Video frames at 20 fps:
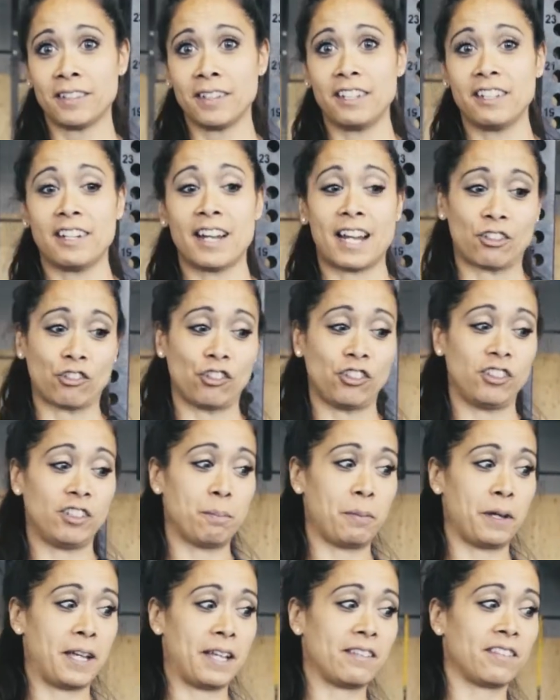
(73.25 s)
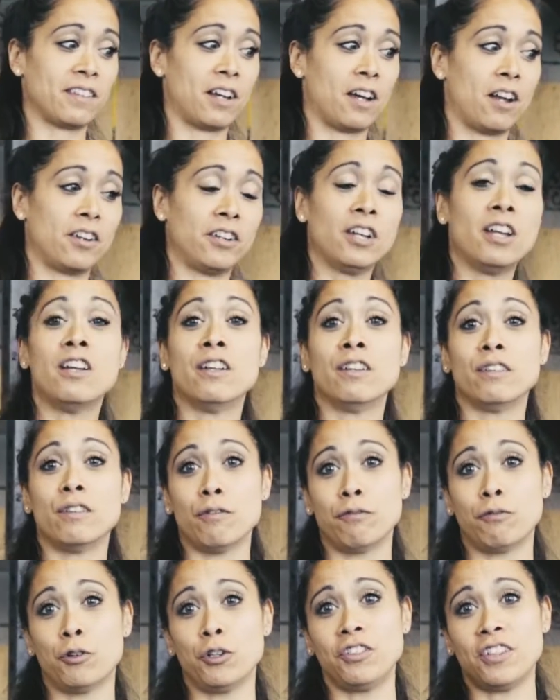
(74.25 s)
it actually depends on the
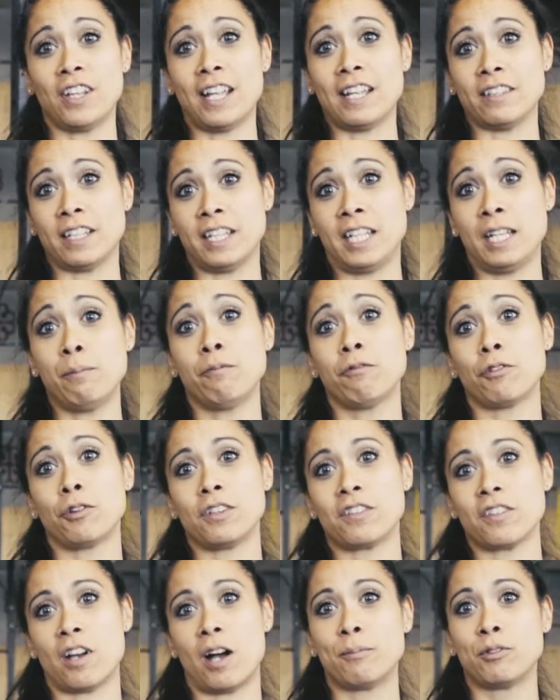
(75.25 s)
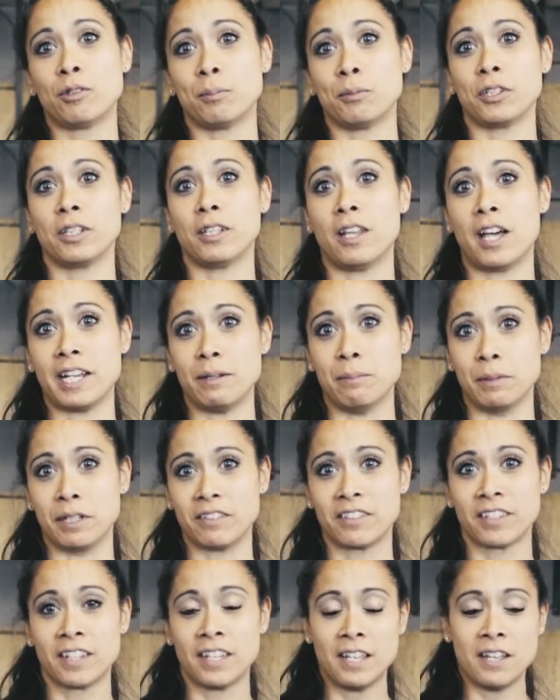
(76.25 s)
foot and the hip for its optimal
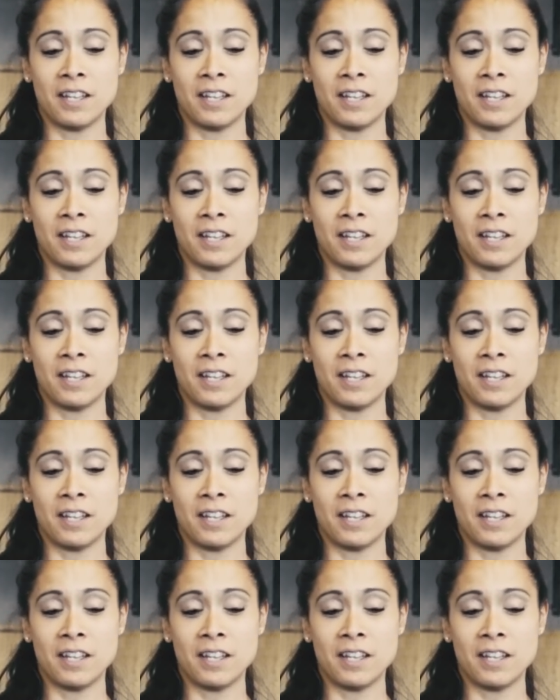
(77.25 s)
alignment.